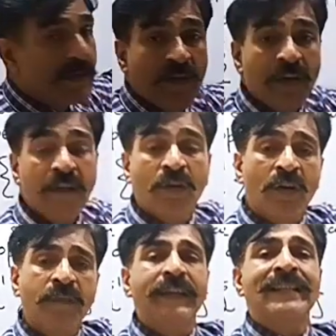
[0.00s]
not
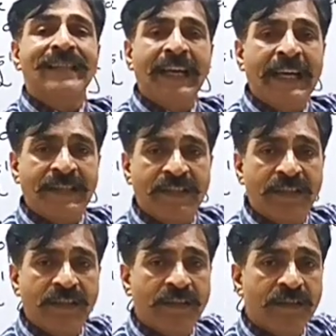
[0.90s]
always s.
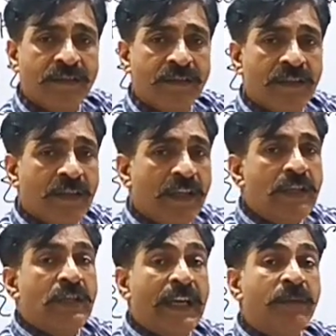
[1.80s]

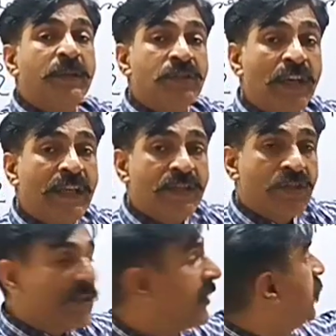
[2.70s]
It can be
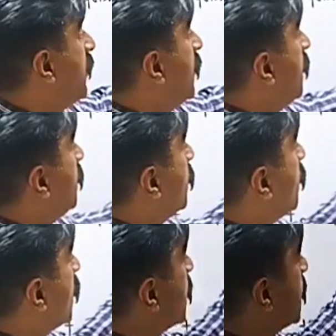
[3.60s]
changed.
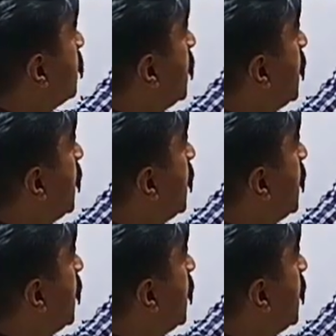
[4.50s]
For example,